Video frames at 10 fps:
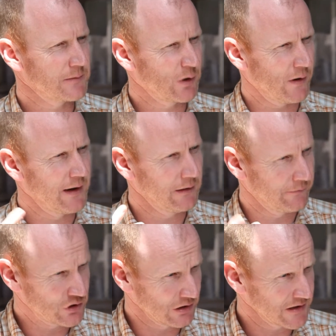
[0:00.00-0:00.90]
can be quite
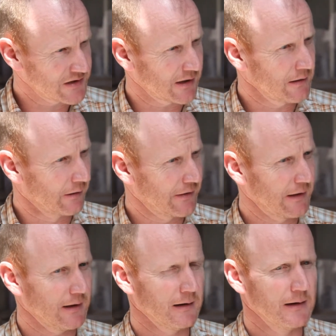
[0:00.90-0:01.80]
individualistic in their
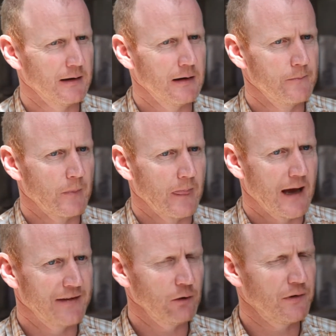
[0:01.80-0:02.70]
thinking,
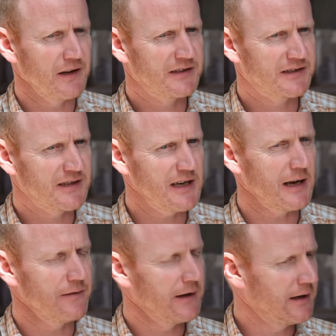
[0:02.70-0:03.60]
I think when they see
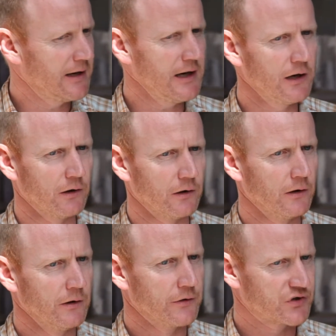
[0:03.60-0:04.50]
and they hear
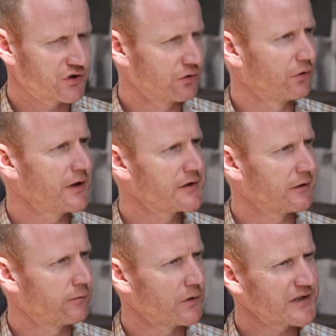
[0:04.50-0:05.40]
the stories
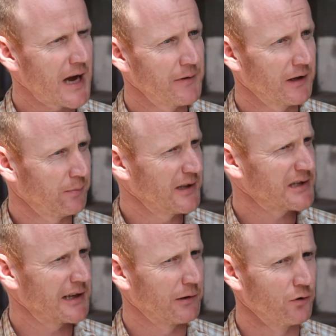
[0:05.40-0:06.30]
of what's happening in a
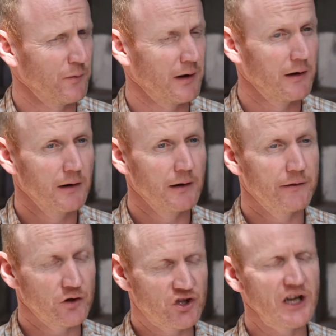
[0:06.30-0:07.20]
place like Aruma,
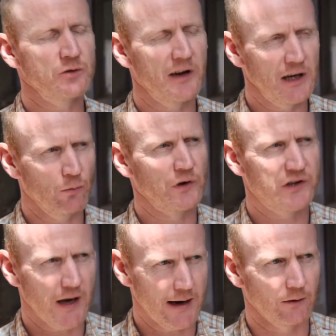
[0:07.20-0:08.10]
they genuinely want
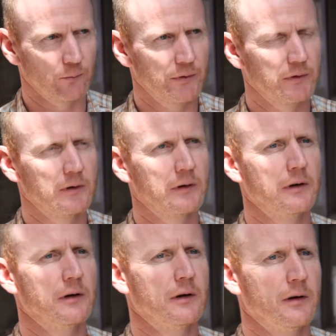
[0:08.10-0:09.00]
to help.
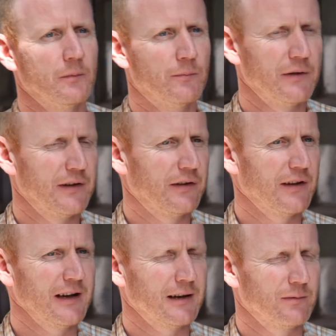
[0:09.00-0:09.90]
But they
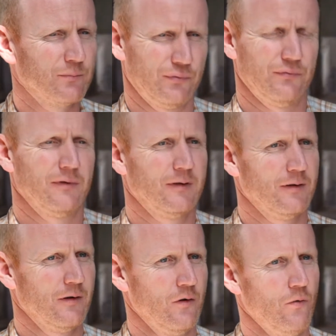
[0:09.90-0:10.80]
think,
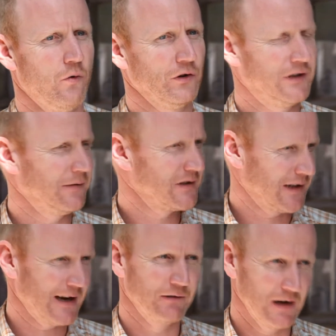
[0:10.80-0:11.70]
what difference
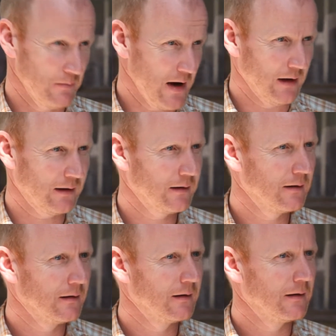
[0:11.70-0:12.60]
can I really make?
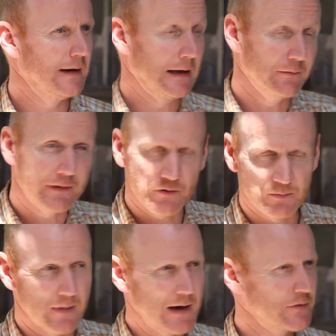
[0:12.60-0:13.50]

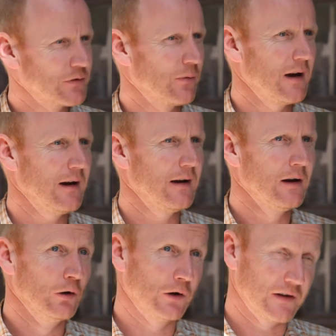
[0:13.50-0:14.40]
11,000 miles away, look at